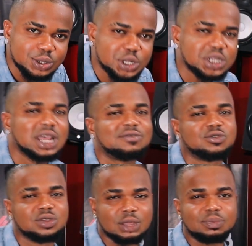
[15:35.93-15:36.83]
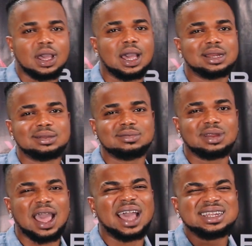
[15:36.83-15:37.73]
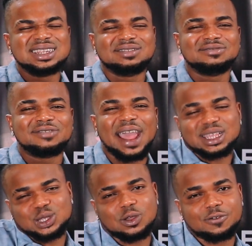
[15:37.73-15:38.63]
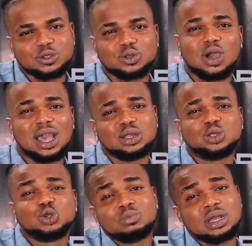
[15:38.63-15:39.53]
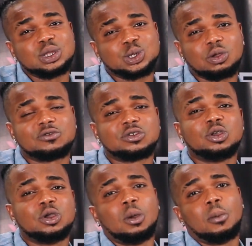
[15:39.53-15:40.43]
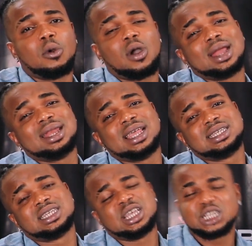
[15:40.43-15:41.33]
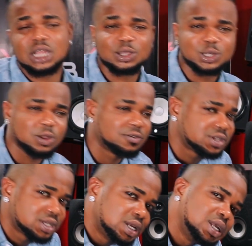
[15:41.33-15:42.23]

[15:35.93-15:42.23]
You just have to keep adding the right stuffs, not adding too many stuffs, but adding essential stuffs.